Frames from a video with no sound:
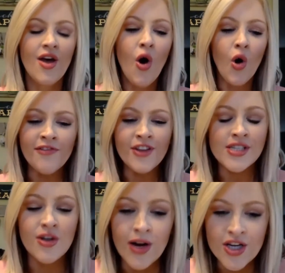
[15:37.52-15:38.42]
Or if there's a
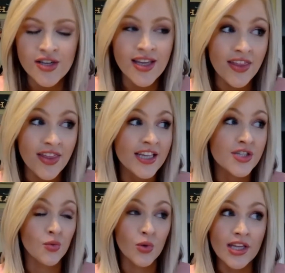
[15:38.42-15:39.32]
question that I think is
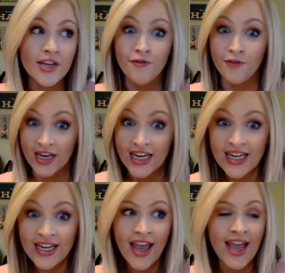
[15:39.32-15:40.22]
really
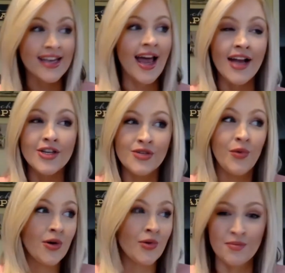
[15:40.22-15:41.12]
funny and I just want
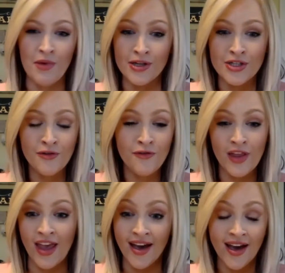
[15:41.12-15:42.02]
to respond to for the
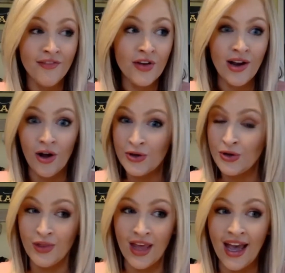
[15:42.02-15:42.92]
heck of it, I'll do
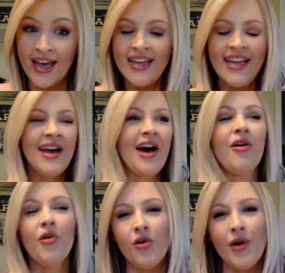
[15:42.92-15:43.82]
that.
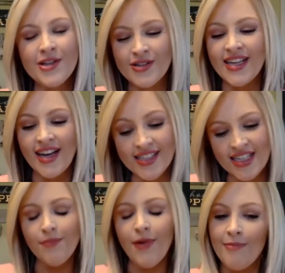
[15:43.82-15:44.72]
Or questions that I see
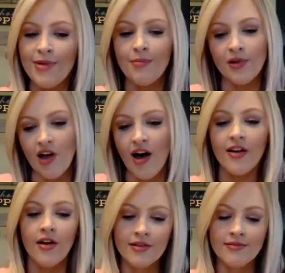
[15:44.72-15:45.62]
pop up a lot
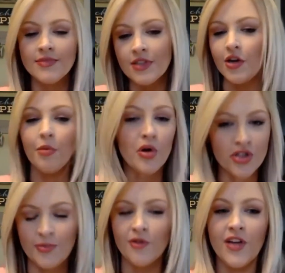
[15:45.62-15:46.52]
on,
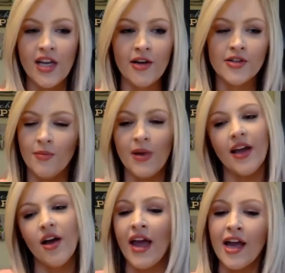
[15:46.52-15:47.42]
multiple videos, I'll be like,
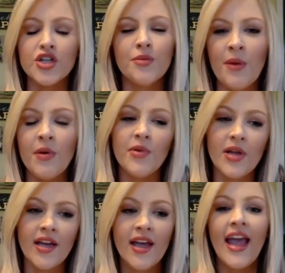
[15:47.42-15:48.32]
okay, I should
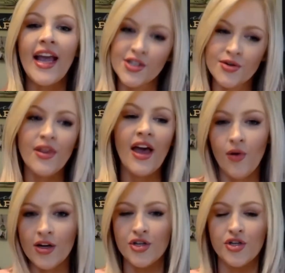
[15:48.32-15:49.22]
probably answer that
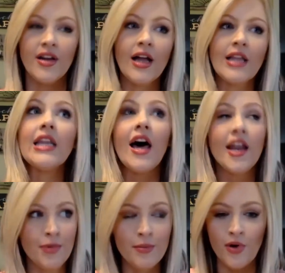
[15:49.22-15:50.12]
question. A lot of
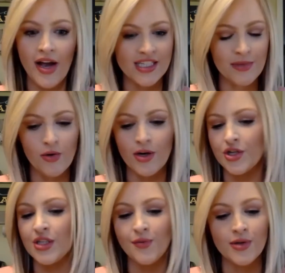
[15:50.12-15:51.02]
people ask me
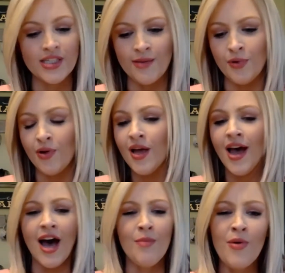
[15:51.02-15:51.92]
questions, for example,
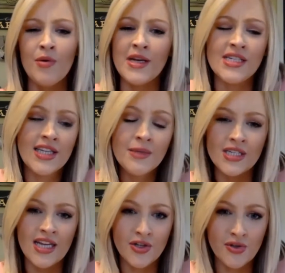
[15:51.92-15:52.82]
about what my sleep
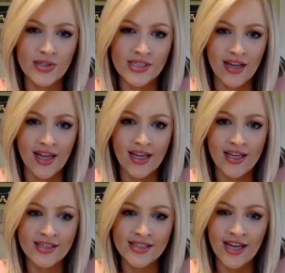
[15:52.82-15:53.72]
schedule is like,
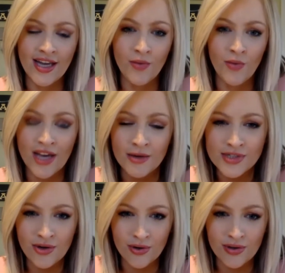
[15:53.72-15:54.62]
since I wake up so
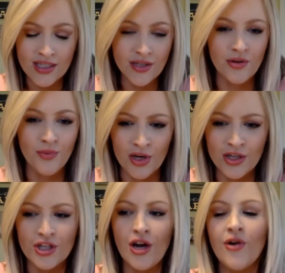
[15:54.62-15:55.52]
early to do the morning
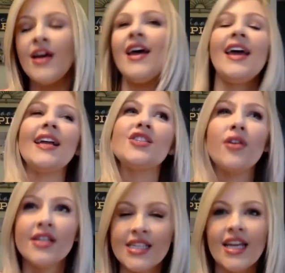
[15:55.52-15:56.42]
show. And I
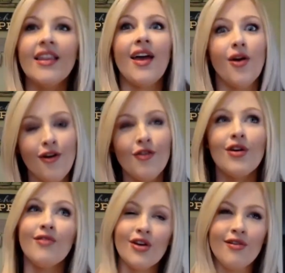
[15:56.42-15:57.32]
started seeing that over and over
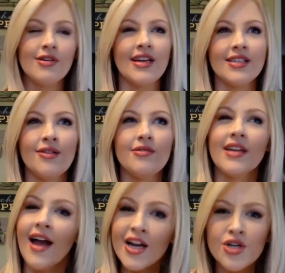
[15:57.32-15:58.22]
and over again. So I was like,
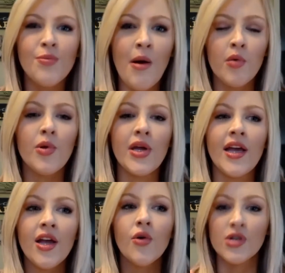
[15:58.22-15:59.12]
I should probably
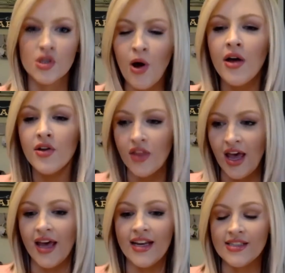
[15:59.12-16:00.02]
respond to
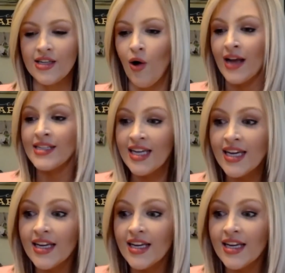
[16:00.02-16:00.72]
that. And so I did.